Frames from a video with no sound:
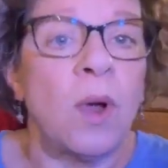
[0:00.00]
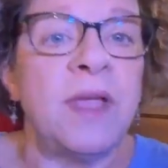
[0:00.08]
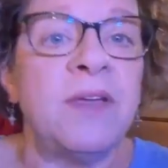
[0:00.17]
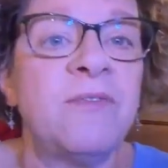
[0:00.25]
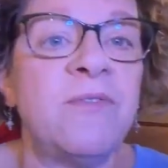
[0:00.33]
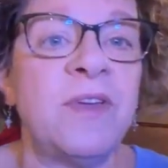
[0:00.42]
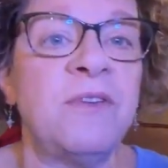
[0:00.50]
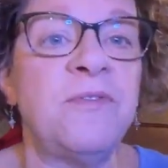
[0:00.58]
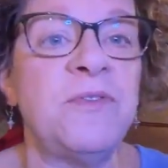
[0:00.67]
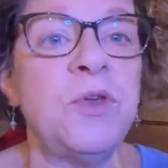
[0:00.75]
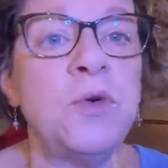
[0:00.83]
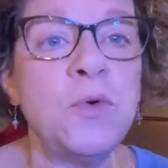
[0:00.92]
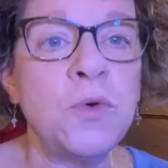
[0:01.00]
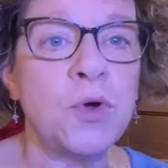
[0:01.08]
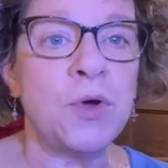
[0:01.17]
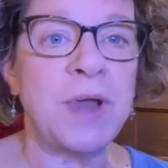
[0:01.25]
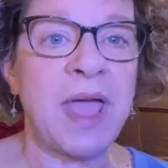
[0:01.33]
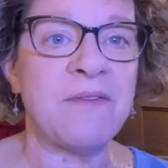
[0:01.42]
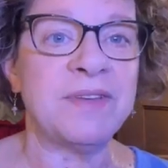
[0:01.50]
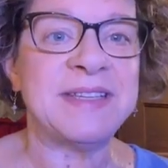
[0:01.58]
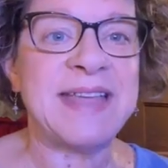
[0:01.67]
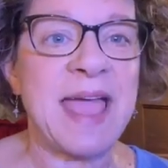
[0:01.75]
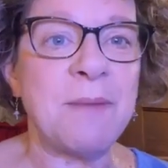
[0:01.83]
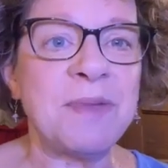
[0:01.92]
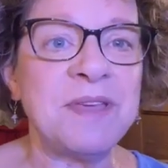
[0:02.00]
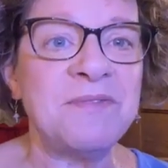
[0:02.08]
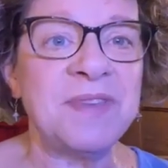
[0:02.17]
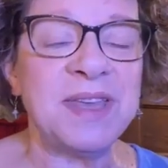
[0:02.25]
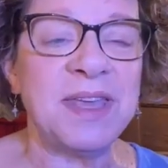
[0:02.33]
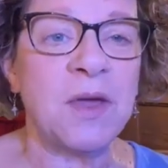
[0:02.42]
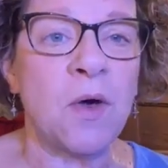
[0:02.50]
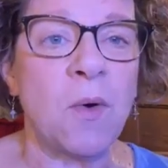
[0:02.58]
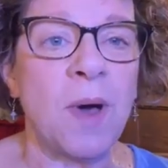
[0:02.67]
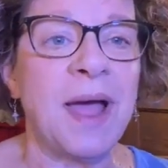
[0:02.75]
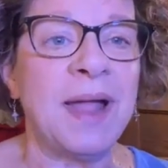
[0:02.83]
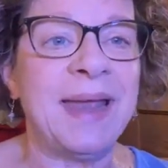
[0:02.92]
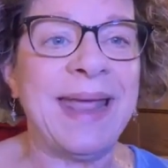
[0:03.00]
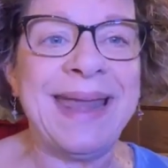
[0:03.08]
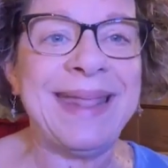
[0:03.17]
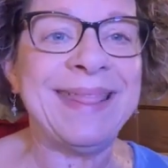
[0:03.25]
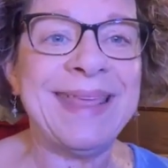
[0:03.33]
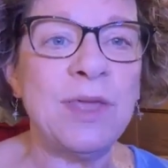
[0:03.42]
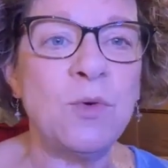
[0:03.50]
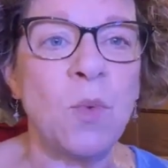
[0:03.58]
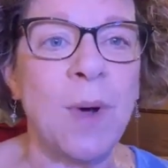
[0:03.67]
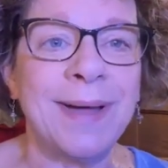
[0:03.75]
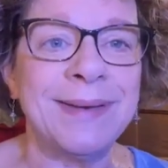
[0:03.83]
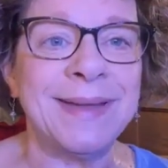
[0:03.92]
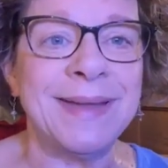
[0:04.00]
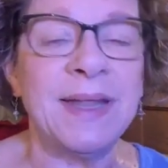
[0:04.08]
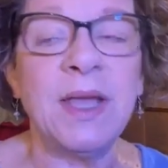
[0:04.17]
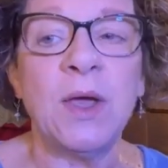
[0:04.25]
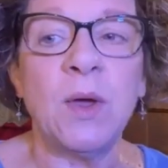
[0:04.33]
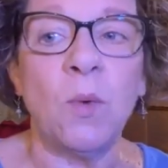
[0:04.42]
if you could have a tapping video on anything you wanted,